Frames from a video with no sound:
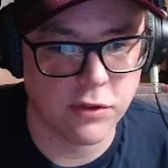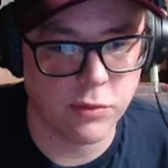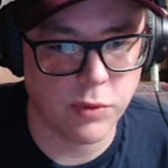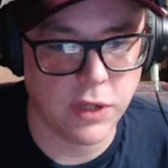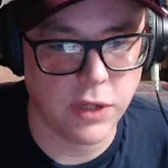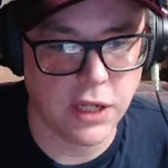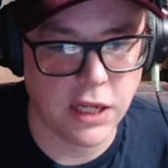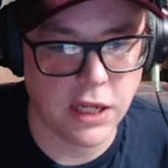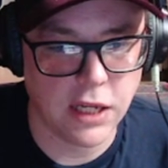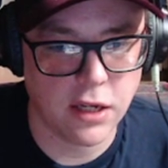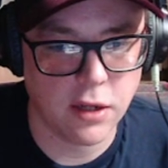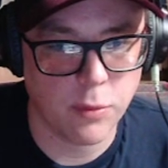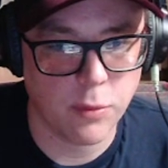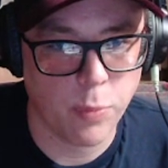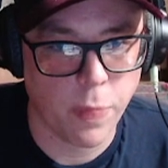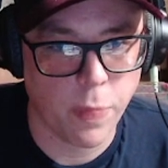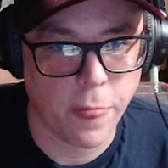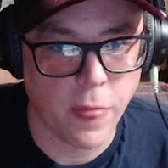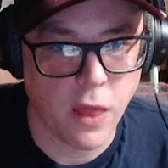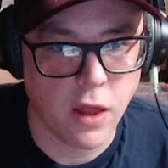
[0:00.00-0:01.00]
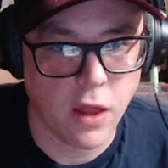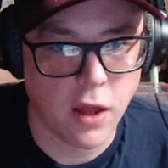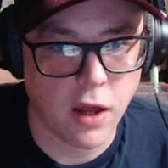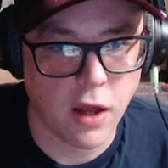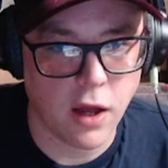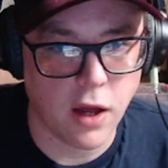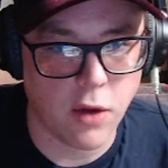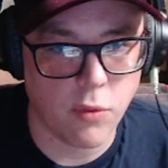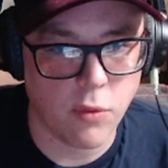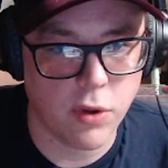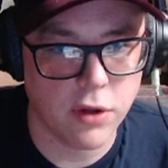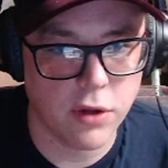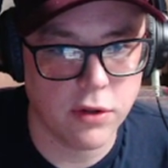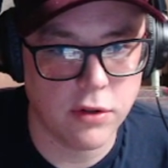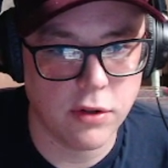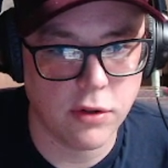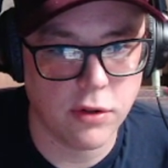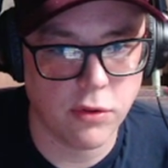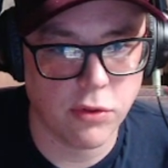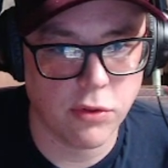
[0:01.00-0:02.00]
need. 1, 2,
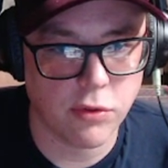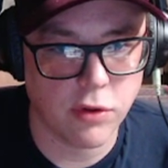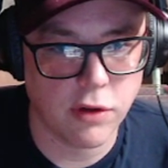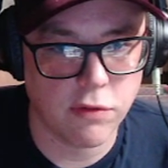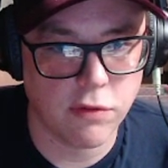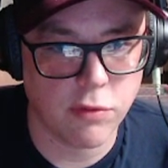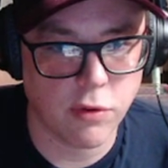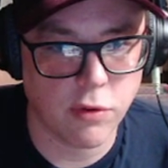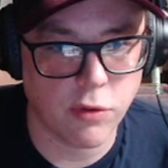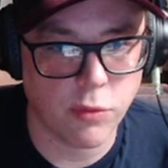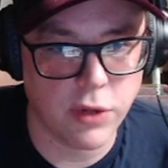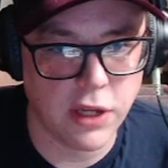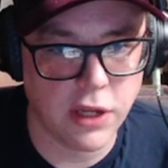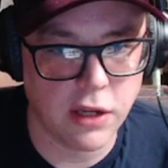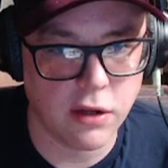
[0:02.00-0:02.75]
3, 4. We need